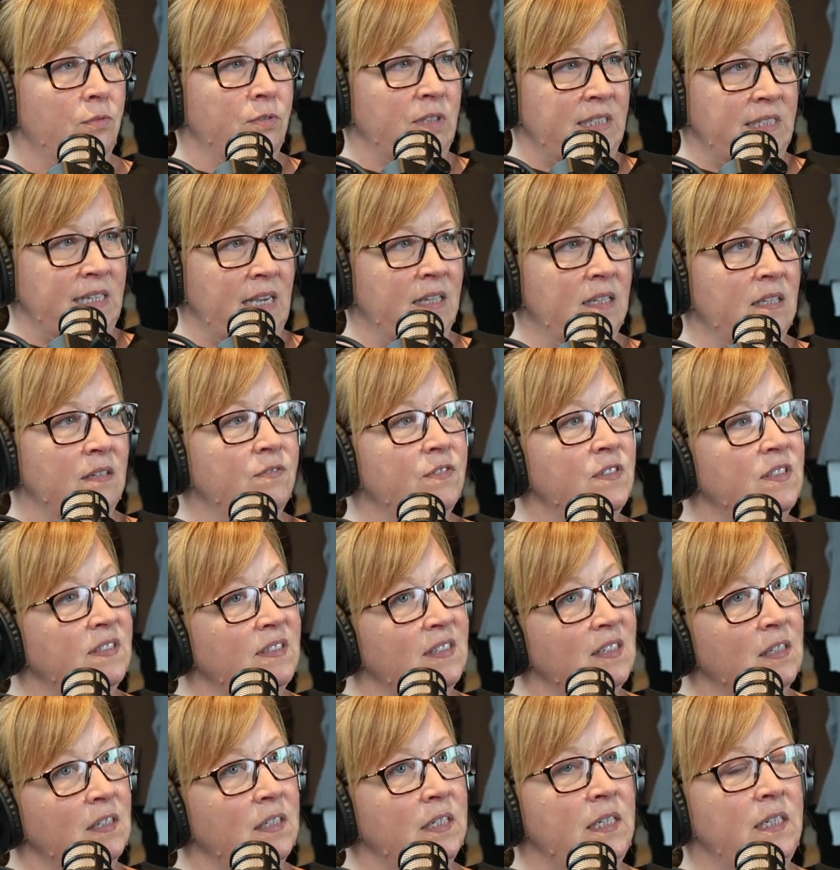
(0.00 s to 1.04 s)
recycling
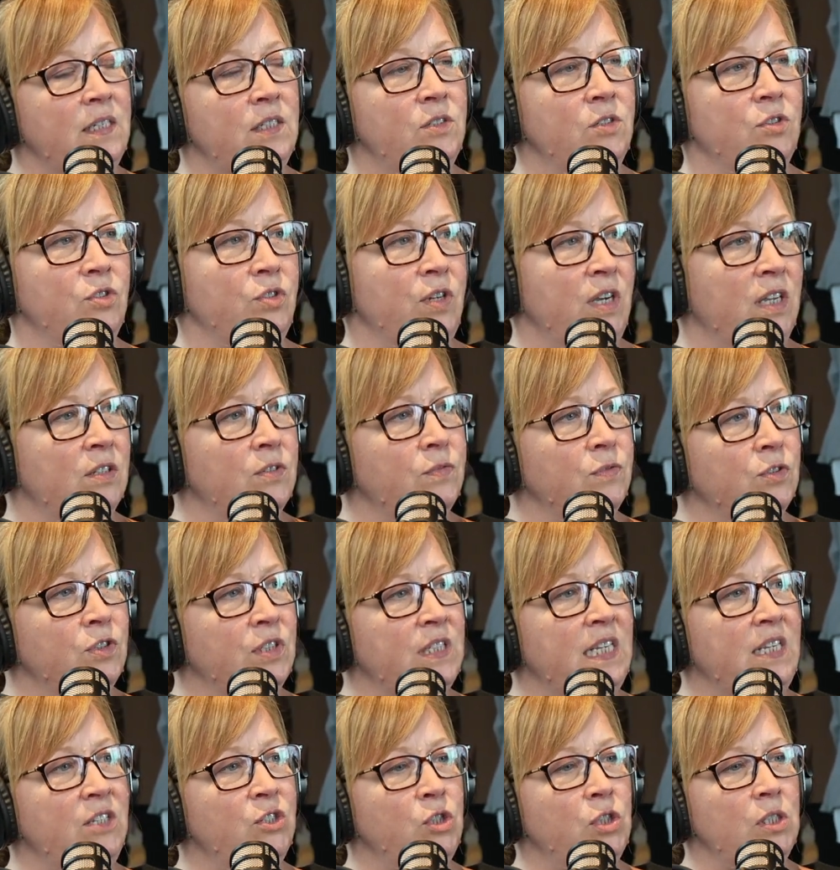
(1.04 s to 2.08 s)
facilities or transfer
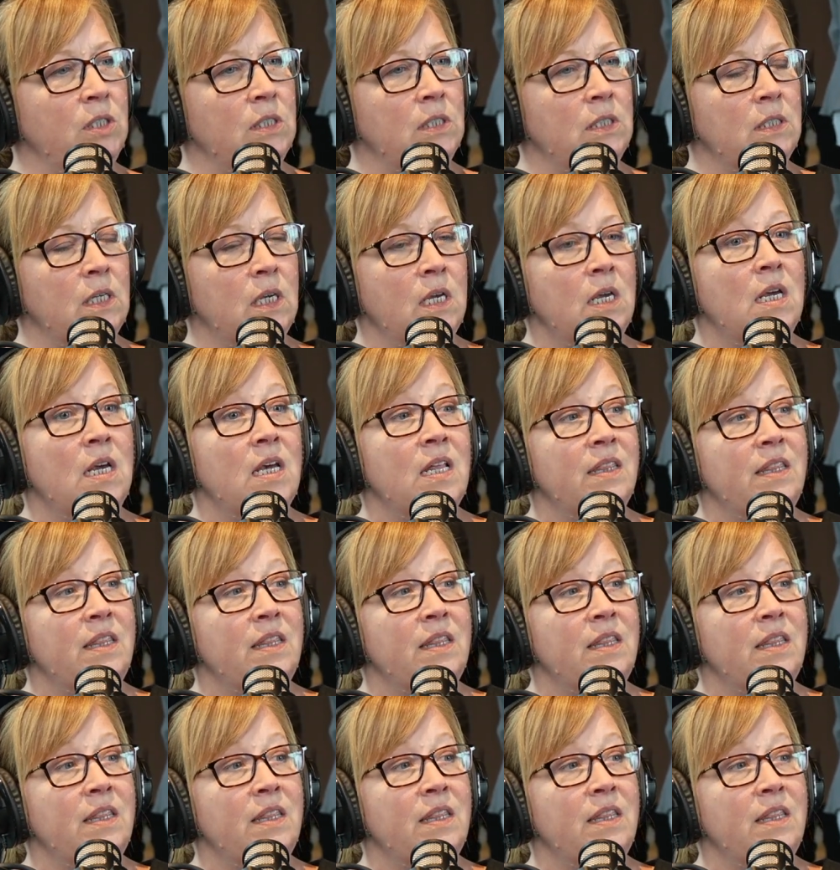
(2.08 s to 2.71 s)
stations.